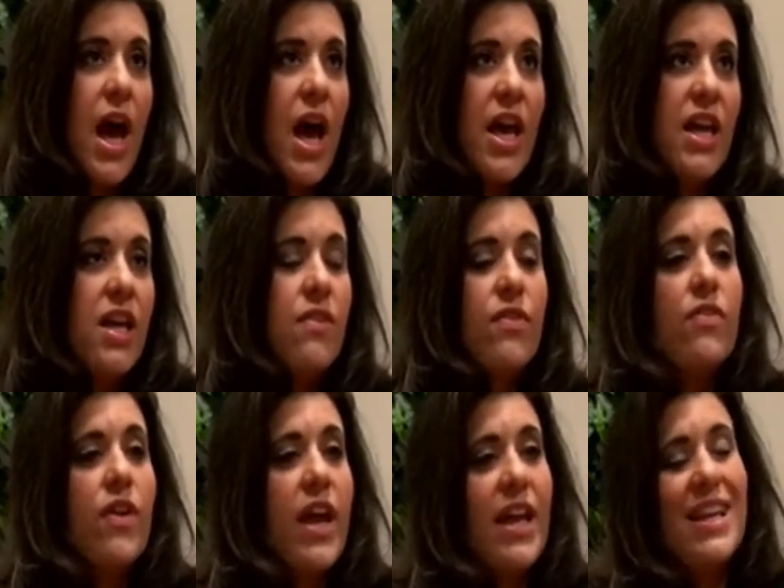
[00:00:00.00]
Even if
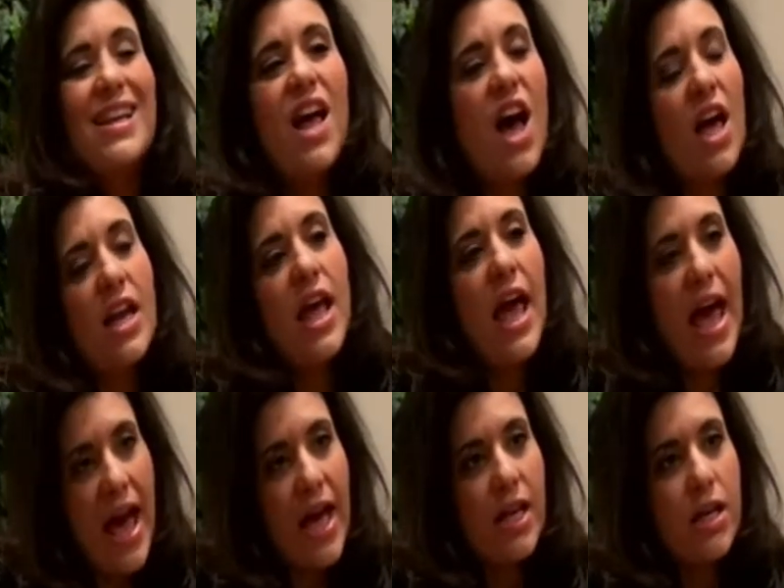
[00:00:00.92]
I had not
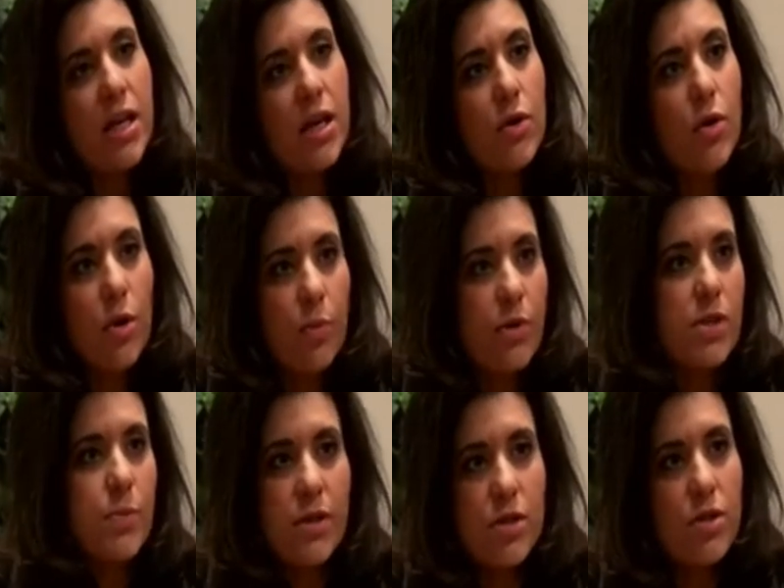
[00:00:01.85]
had corporate
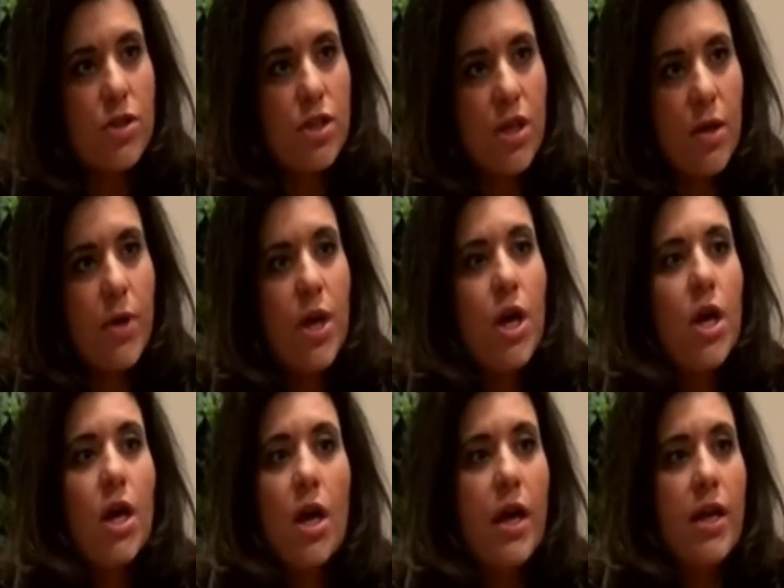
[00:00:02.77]
sponsorship,
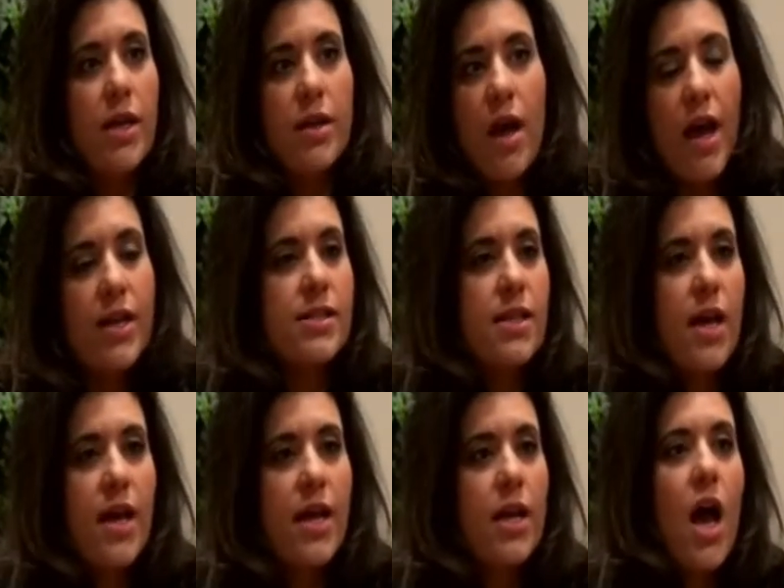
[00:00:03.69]
in
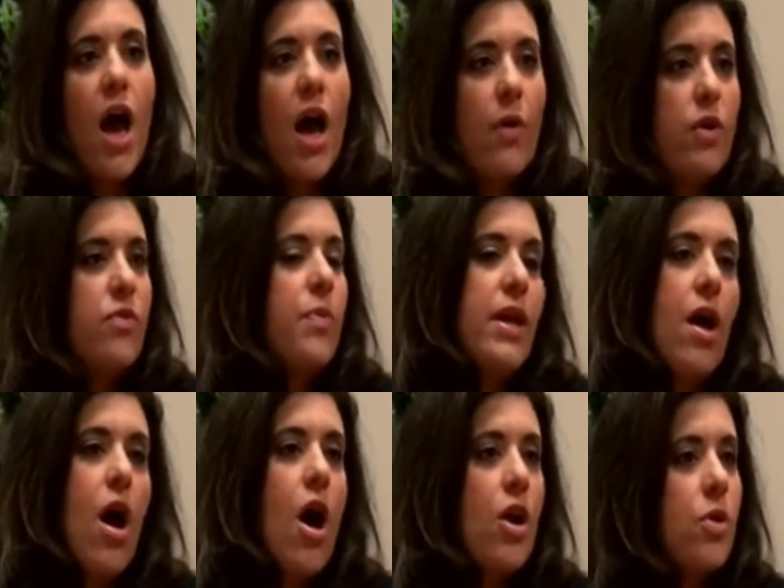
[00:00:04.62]
hindsight, I would have paid
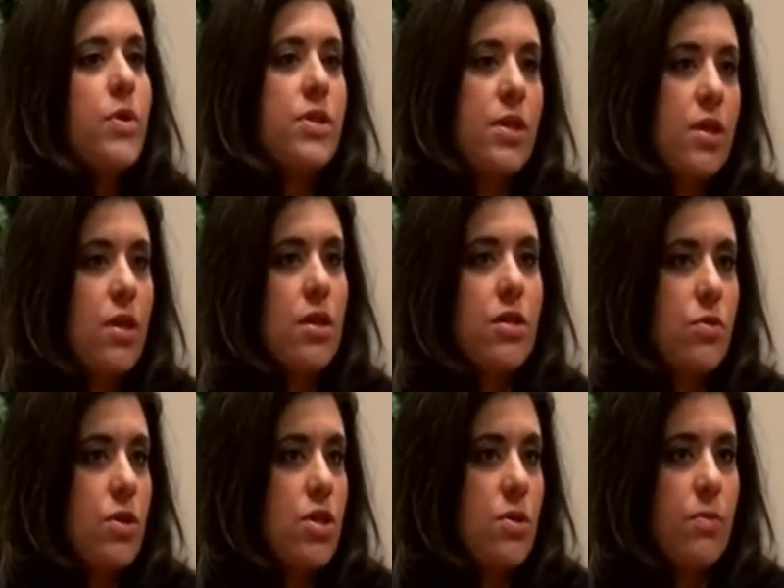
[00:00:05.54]
100% of the
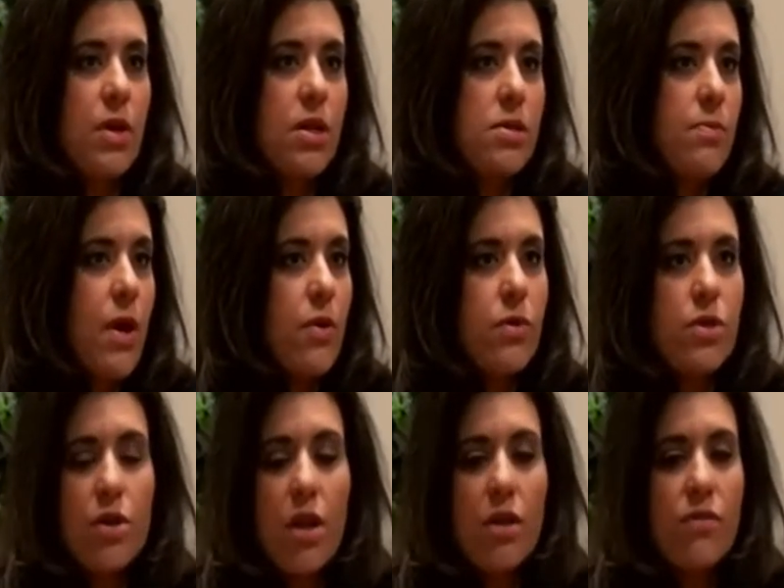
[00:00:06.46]
tuition because my
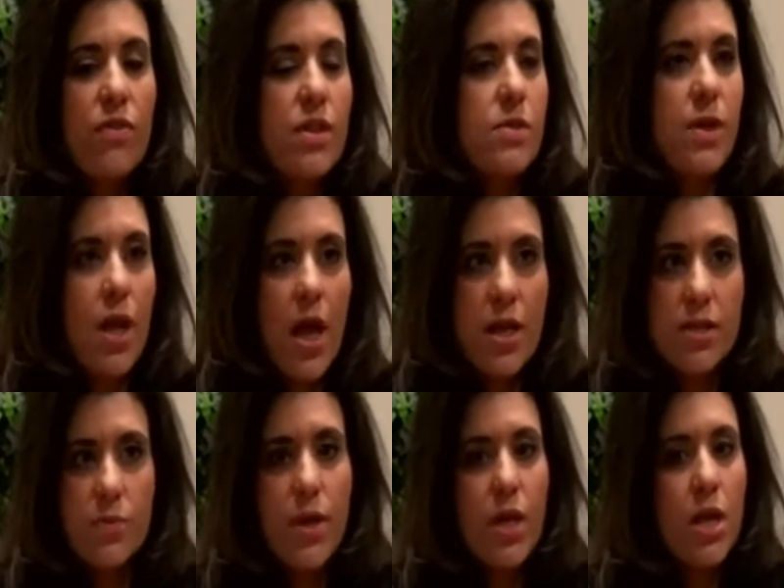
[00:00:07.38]
return on investment has
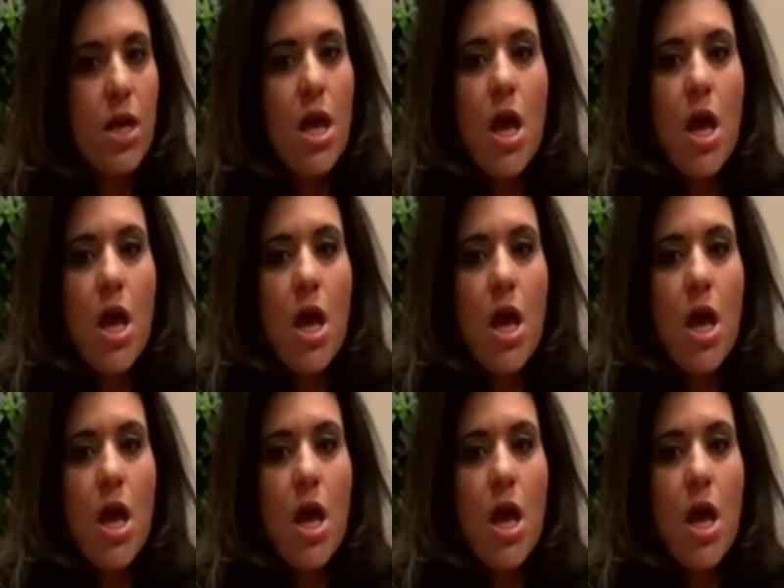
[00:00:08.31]
been